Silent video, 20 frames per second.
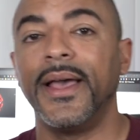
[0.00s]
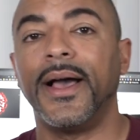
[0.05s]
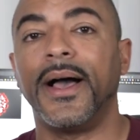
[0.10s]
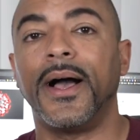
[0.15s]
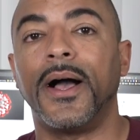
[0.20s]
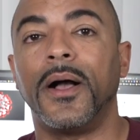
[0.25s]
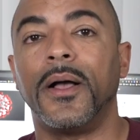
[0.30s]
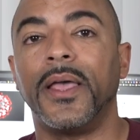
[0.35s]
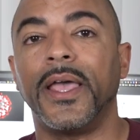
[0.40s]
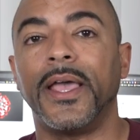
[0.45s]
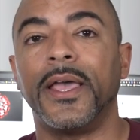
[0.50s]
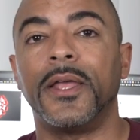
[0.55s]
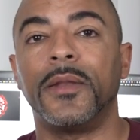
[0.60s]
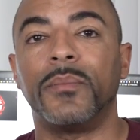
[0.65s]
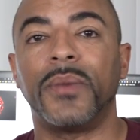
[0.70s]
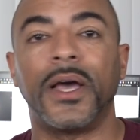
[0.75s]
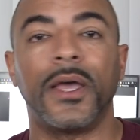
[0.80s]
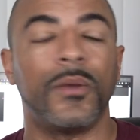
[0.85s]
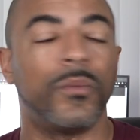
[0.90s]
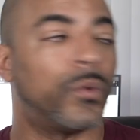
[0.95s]
And
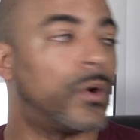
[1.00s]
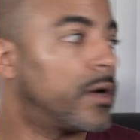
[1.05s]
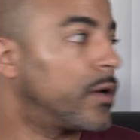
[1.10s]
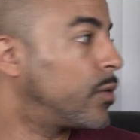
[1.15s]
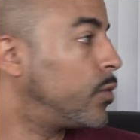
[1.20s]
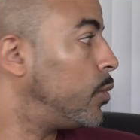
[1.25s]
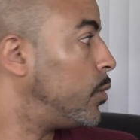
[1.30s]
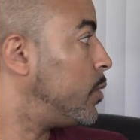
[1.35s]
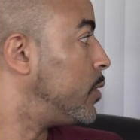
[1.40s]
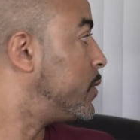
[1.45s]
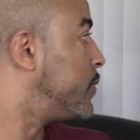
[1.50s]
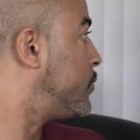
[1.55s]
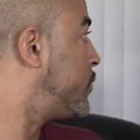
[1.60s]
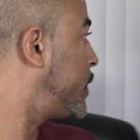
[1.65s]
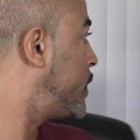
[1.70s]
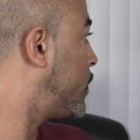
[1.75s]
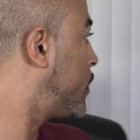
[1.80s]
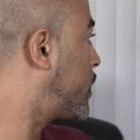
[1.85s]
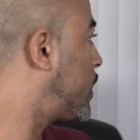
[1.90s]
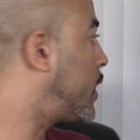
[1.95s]
my water-cooled
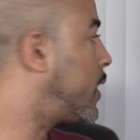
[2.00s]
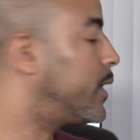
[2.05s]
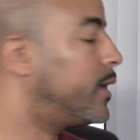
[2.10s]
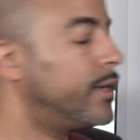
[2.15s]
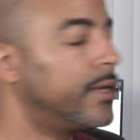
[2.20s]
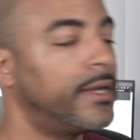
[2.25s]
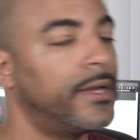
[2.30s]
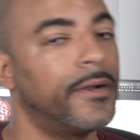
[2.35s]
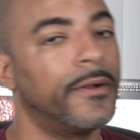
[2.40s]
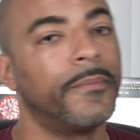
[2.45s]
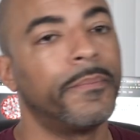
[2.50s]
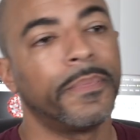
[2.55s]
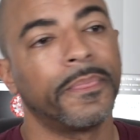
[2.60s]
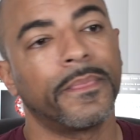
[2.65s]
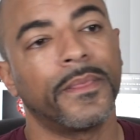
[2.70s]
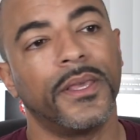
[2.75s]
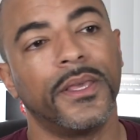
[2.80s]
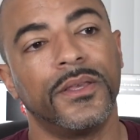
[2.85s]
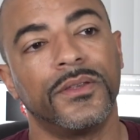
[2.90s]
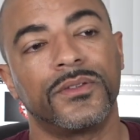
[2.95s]
video card in here
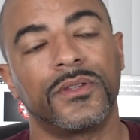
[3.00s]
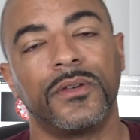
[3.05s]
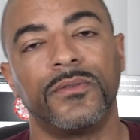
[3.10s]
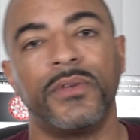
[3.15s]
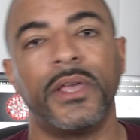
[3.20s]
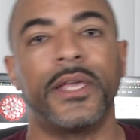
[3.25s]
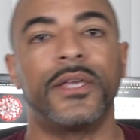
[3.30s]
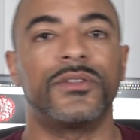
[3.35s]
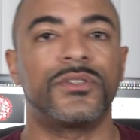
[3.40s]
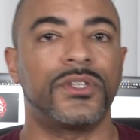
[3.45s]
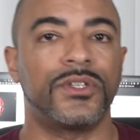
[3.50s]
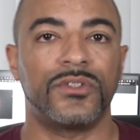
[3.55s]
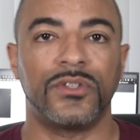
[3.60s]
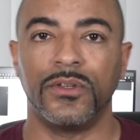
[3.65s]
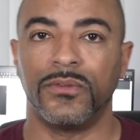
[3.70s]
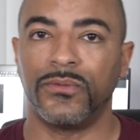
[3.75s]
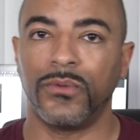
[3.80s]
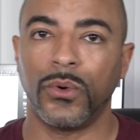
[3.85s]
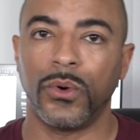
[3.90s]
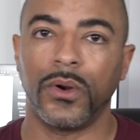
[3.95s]
is a Vega
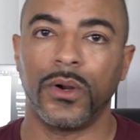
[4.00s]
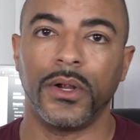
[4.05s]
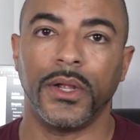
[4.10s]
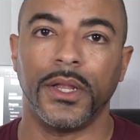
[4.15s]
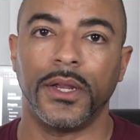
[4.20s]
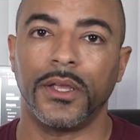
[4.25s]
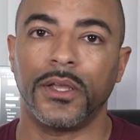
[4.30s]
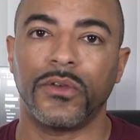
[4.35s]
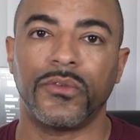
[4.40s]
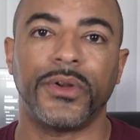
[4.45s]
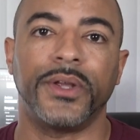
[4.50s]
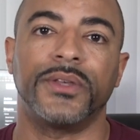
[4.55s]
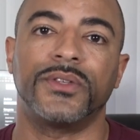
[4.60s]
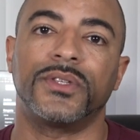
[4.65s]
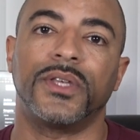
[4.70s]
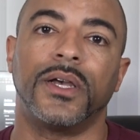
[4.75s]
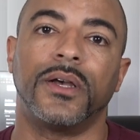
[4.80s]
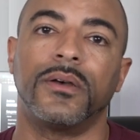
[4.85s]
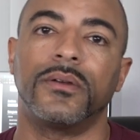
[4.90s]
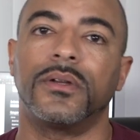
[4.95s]
64, and it
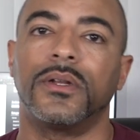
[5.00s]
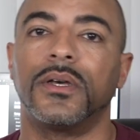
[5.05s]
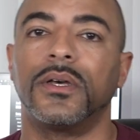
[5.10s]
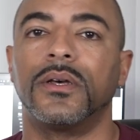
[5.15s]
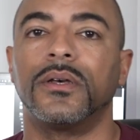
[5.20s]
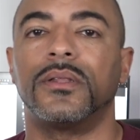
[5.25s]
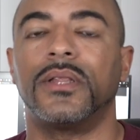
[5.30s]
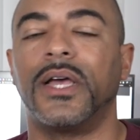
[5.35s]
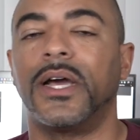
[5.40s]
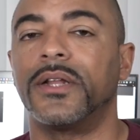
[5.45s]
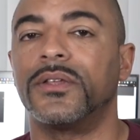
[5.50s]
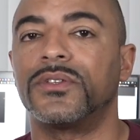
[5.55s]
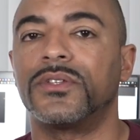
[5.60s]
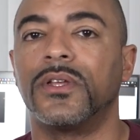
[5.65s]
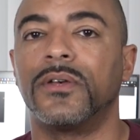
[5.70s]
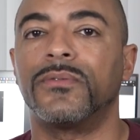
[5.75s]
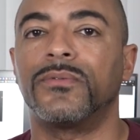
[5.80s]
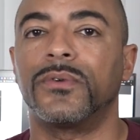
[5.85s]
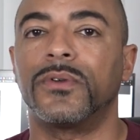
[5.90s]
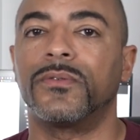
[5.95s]
cranks out a lot of
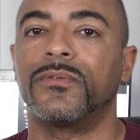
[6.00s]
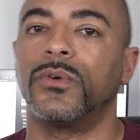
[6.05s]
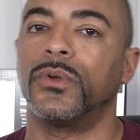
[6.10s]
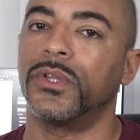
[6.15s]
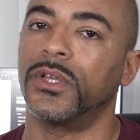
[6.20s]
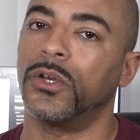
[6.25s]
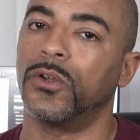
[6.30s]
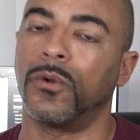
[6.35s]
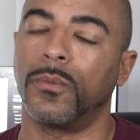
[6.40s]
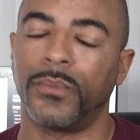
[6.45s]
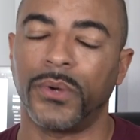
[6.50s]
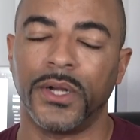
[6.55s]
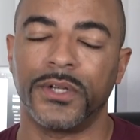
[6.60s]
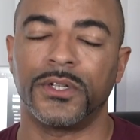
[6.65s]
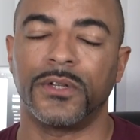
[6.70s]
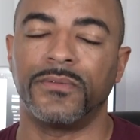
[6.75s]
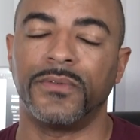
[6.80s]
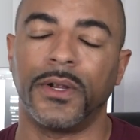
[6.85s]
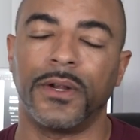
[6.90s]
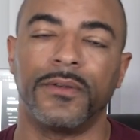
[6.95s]
stuff for the Folding at Home
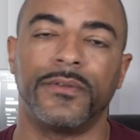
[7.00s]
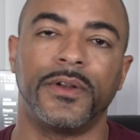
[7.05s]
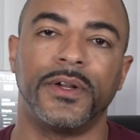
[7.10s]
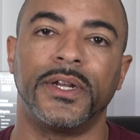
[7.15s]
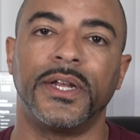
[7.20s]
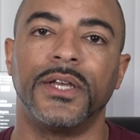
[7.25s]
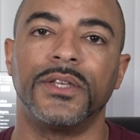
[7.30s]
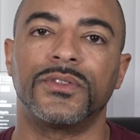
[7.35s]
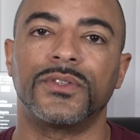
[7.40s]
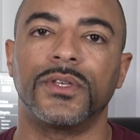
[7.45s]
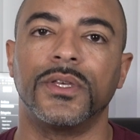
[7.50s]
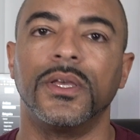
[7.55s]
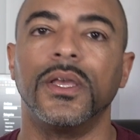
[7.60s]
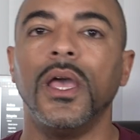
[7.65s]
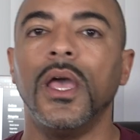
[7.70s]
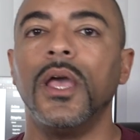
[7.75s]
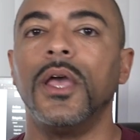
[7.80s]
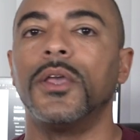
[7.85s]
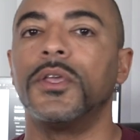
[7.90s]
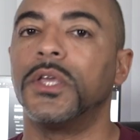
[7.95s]
project very, very nicely.
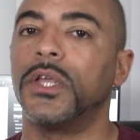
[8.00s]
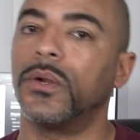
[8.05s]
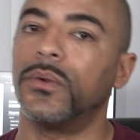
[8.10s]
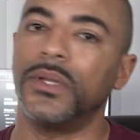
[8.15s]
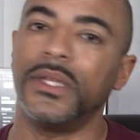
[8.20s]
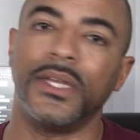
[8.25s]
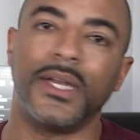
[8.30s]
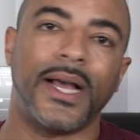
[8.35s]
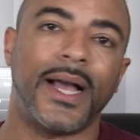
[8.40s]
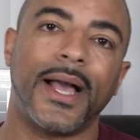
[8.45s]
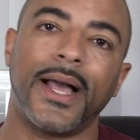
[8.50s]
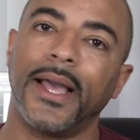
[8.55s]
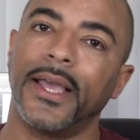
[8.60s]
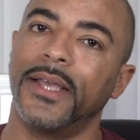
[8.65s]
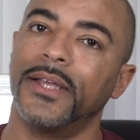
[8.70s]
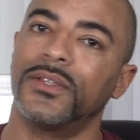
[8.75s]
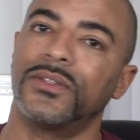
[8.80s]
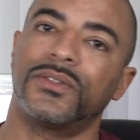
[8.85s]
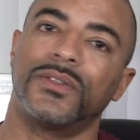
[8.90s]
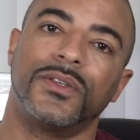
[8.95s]
You don't need a
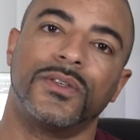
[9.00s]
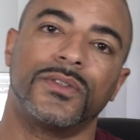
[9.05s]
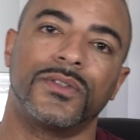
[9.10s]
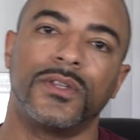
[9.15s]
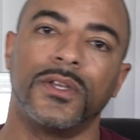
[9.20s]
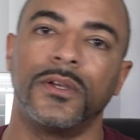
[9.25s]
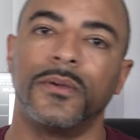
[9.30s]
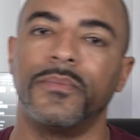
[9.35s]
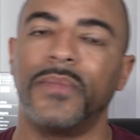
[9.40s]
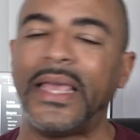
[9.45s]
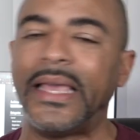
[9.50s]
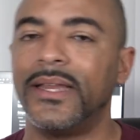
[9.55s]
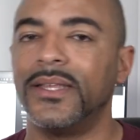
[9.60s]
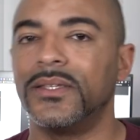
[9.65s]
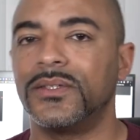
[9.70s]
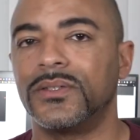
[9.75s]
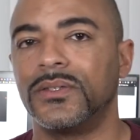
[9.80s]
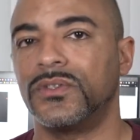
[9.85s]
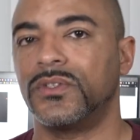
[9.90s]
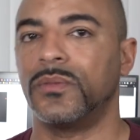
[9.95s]
high-end system.
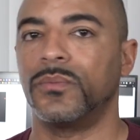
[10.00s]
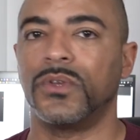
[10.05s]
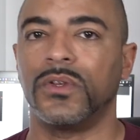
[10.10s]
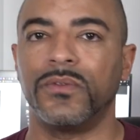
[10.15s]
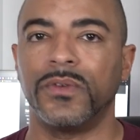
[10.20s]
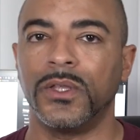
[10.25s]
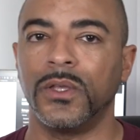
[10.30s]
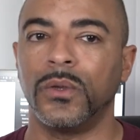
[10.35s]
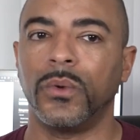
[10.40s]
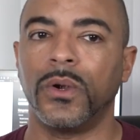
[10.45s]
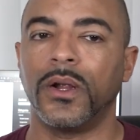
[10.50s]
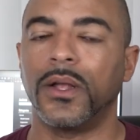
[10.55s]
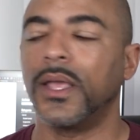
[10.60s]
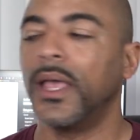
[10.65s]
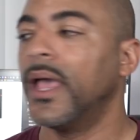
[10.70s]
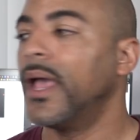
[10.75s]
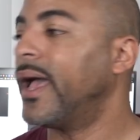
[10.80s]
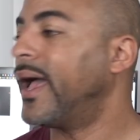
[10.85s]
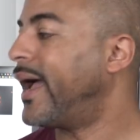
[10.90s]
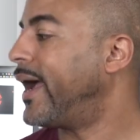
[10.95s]
Any system can really work.
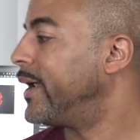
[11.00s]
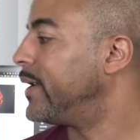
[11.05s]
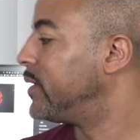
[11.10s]
I